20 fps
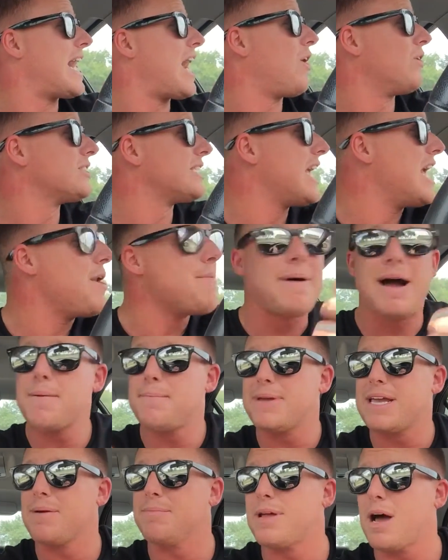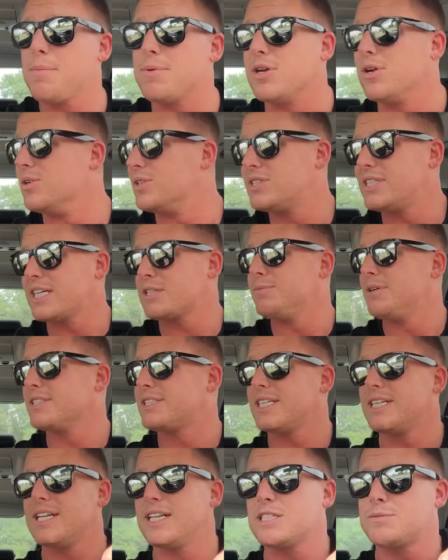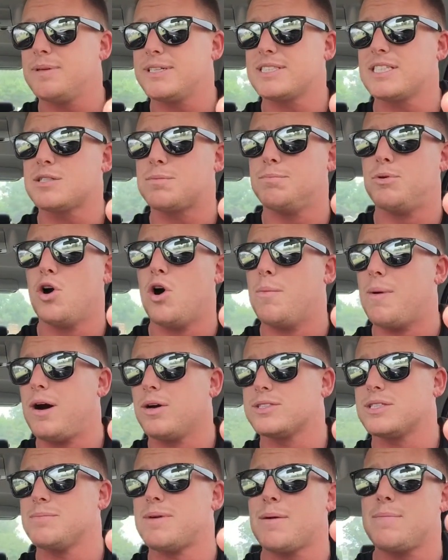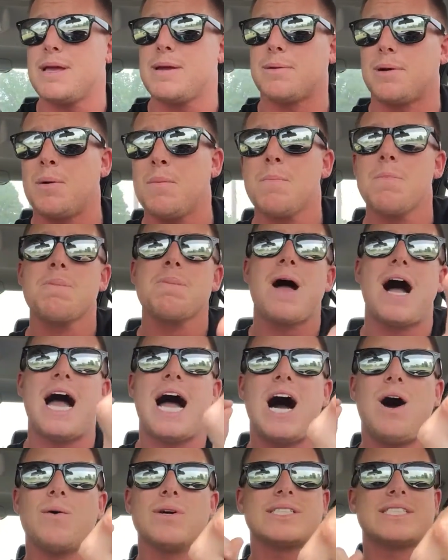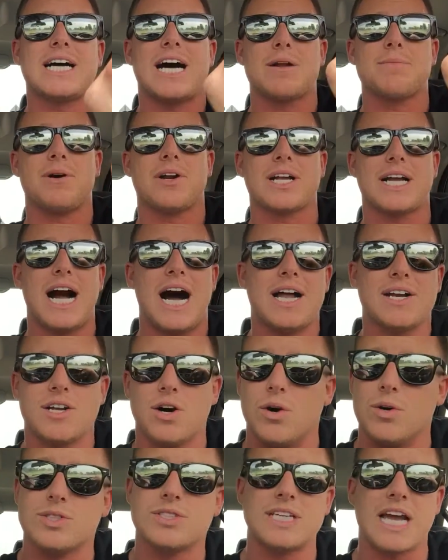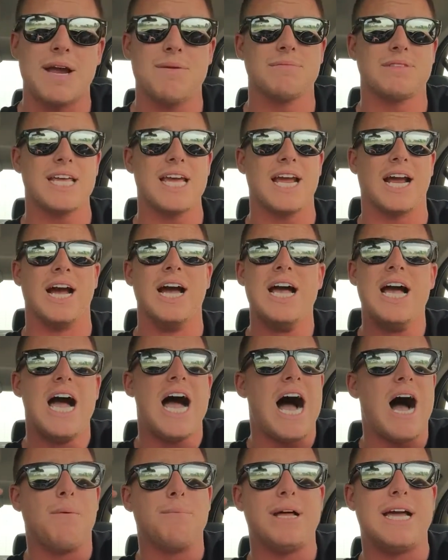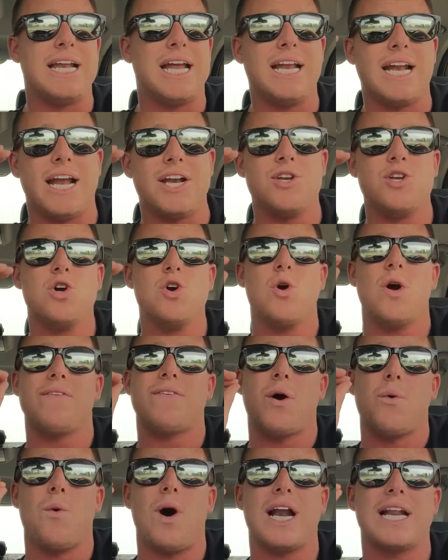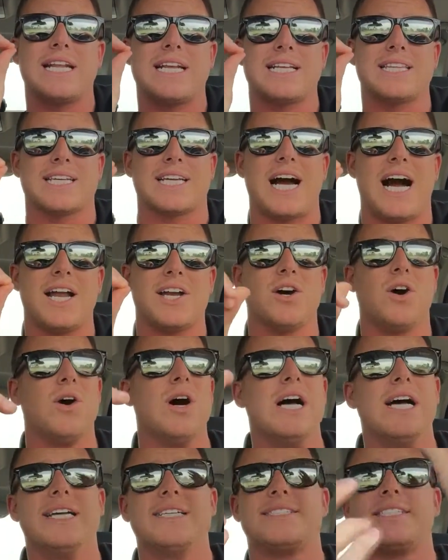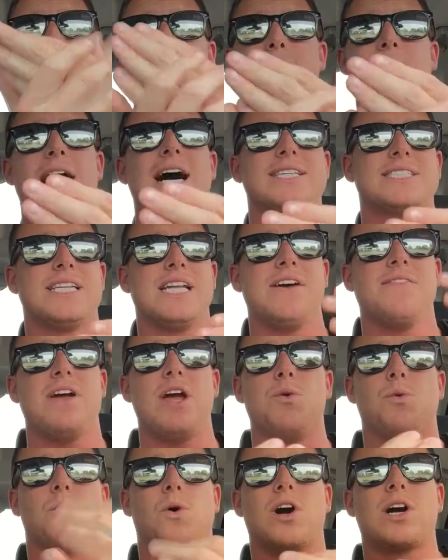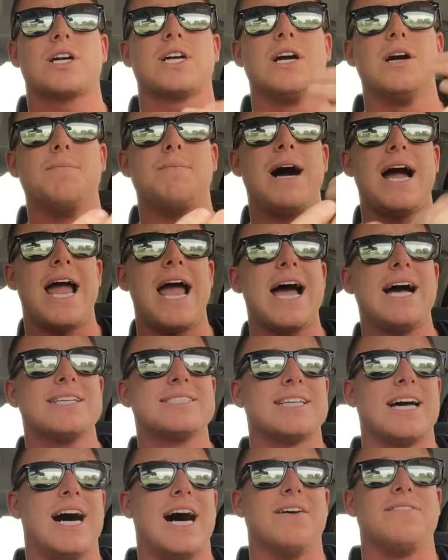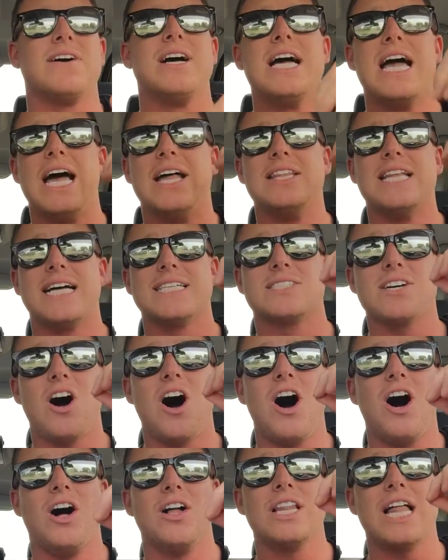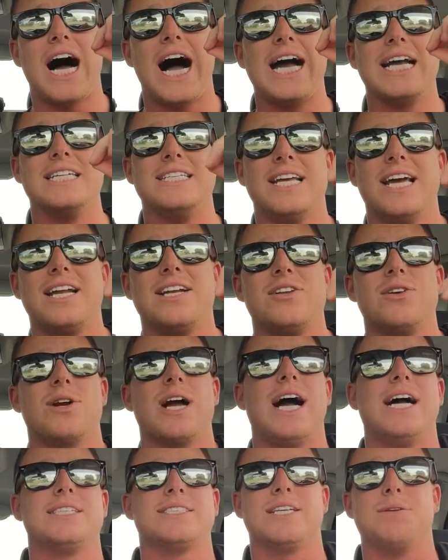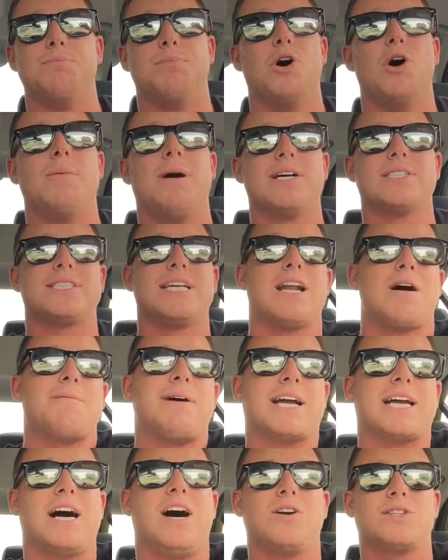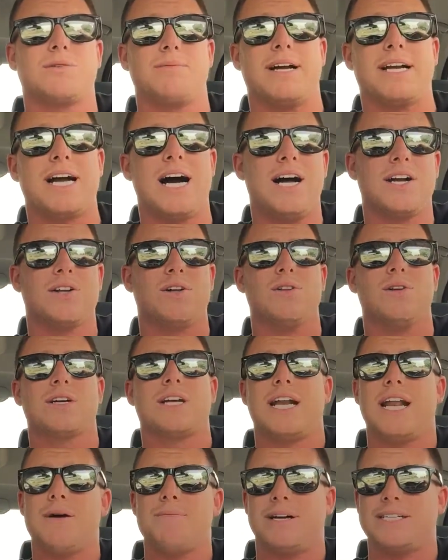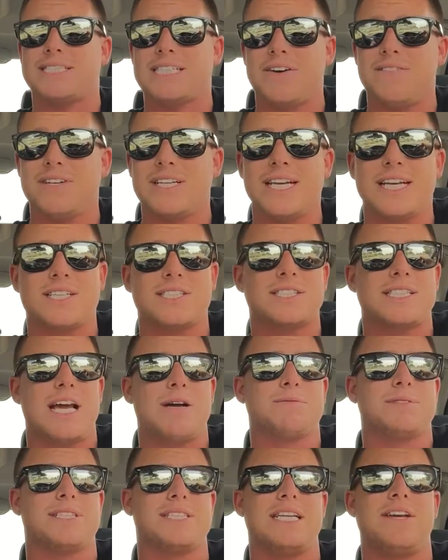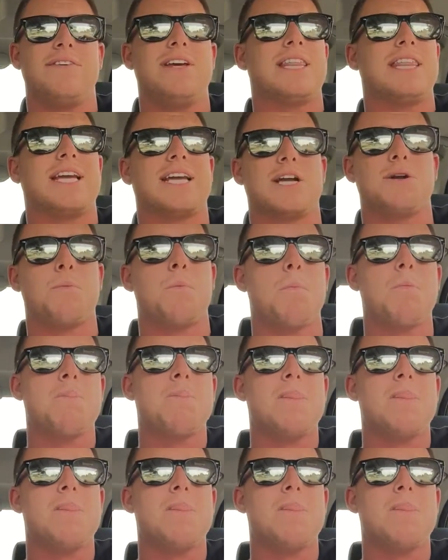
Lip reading: that I was in my BMW. 6 months into this business, boom, I was in my Beamer. I always thought about a condo, same thing. And I knew if I wanted to get the condo, stay positive and work my ass off. And that's all I did, you guys. And boom, I was sitting on my couch in my condo looking at my 70-inch Samsung TV thinking,